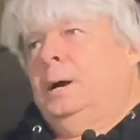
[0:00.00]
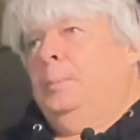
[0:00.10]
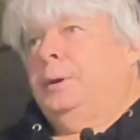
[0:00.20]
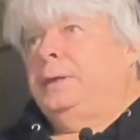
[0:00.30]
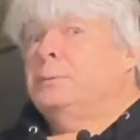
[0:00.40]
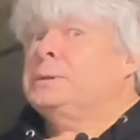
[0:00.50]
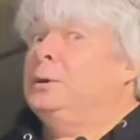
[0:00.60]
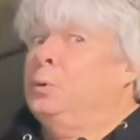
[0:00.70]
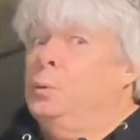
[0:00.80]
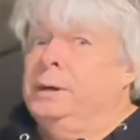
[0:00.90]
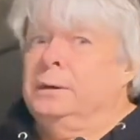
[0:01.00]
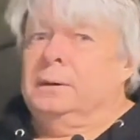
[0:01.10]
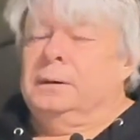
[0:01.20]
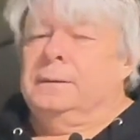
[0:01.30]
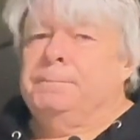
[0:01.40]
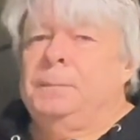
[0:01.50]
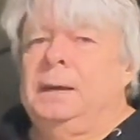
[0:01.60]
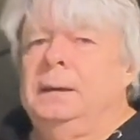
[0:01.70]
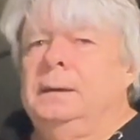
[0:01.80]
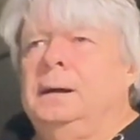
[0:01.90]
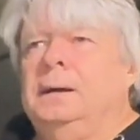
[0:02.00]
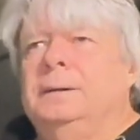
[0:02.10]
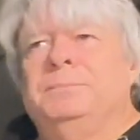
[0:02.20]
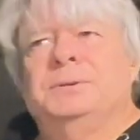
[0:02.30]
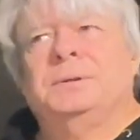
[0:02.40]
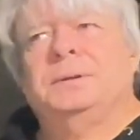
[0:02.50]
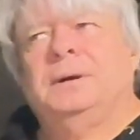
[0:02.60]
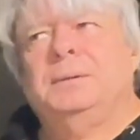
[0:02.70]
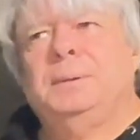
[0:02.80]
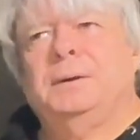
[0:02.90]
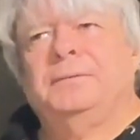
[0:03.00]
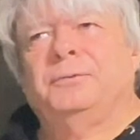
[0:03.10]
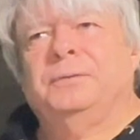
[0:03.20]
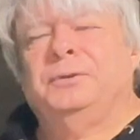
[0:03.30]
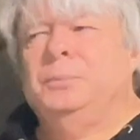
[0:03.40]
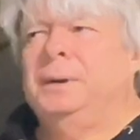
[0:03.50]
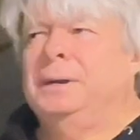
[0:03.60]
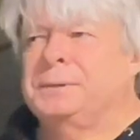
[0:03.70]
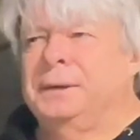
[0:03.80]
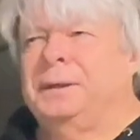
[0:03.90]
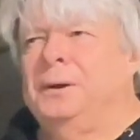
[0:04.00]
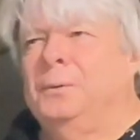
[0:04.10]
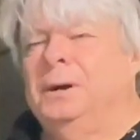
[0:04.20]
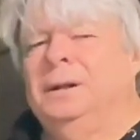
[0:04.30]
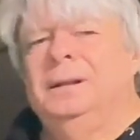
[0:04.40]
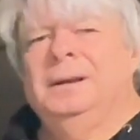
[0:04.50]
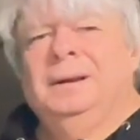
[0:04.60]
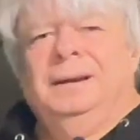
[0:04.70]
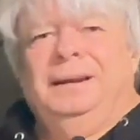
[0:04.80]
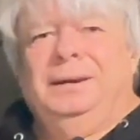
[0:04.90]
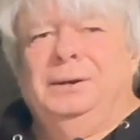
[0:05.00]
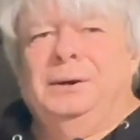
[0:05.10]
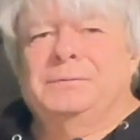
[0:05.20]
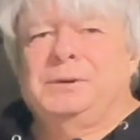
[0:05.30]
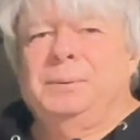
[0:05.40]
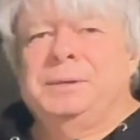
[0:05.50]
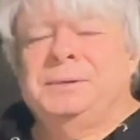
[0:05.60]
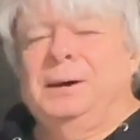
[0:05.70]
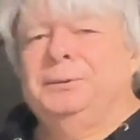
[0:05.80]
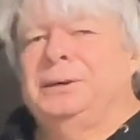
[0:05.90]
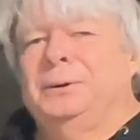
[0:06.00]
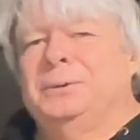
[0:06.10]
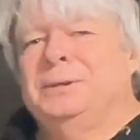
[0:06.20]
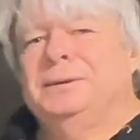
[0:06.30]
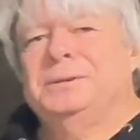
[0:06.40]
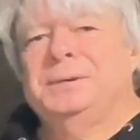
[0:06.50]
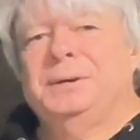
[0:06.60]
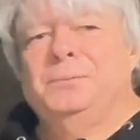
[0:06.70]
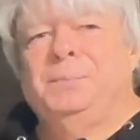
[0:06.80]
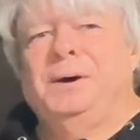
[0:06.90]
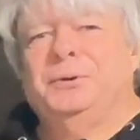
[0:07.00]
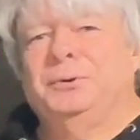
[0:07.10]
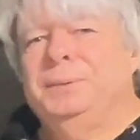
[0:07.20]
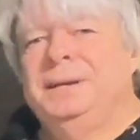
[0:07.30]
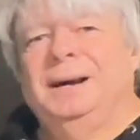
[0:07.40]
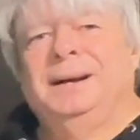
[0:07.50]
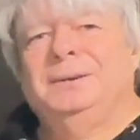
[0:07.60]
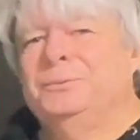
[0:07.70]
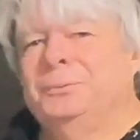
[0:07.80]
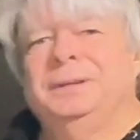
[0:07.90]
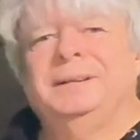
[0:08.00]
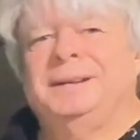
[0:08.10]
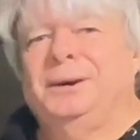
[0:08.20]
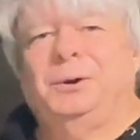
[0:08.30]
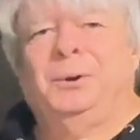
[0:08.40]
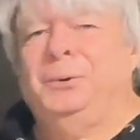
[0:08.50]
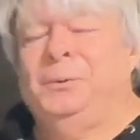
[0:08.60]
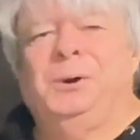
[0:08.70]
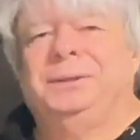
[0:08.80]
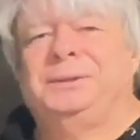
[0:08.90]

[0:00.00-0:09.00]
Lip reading: But that was kind of weird. And I thought about it for a few minutes. I thought, well, if somebody's out there, as long as they don't bother me, I don't really care what